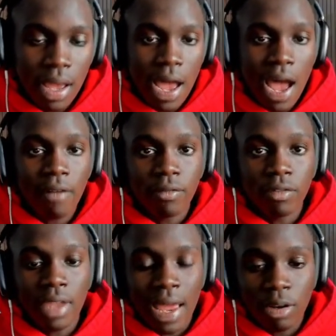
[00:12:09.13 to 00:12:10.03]
I
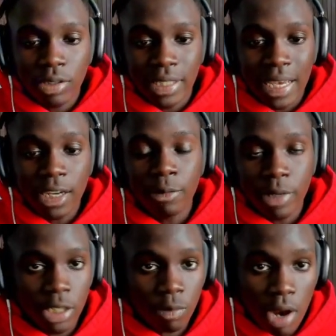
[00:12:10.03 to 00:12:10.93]
don't see any
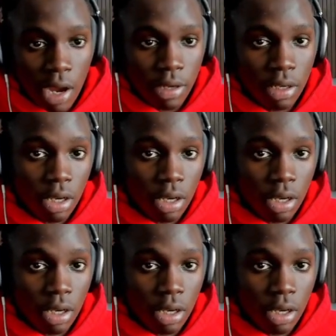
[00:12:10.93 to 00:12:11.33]
reason why